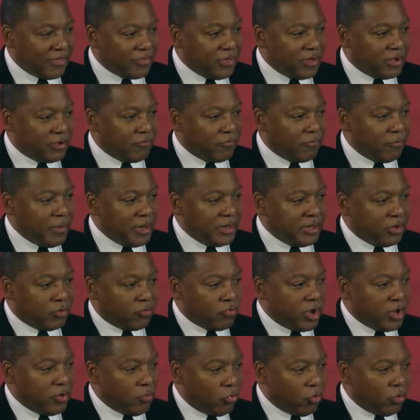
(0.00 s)
I think of many
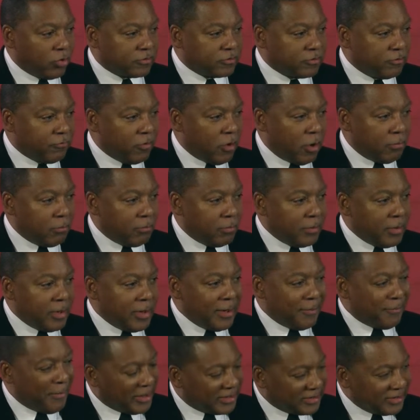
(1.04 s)
great works of art,
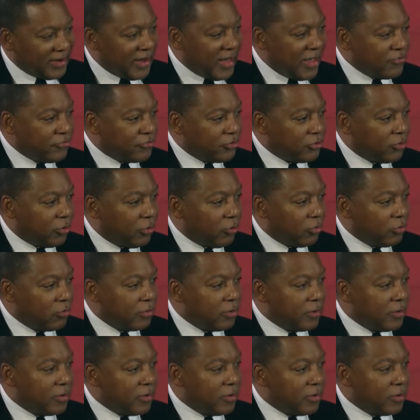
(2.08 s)
Michelangelo.